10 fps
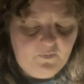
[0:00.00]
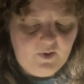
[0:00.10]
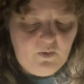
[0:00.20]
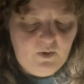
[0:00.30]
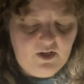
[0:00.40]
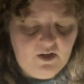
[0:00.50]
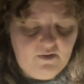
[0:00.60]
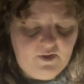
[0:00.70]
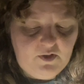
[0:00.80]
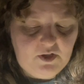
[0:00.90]
You wonder
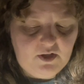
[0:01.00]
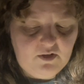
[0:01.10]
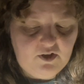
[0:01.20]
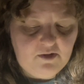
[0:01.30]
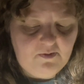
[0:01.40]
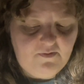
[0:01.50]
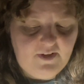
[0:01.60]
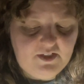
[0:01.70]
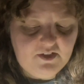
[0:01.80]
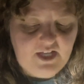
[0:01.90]
if you should go to the
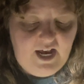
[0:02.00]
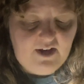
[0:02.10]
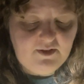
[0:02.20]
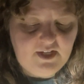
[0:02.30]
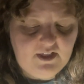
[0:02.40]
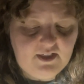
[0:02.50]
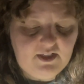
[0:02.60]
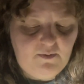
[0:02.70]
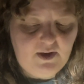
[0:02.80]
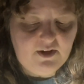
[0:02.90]
professor's house and
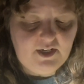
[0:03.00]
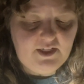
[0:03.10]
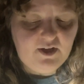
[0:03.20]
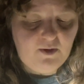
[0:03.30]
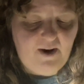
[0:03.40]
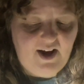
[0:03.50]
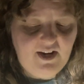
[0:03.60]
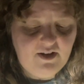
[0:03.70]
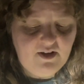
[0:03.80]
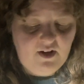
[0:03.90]
see whether he's all right,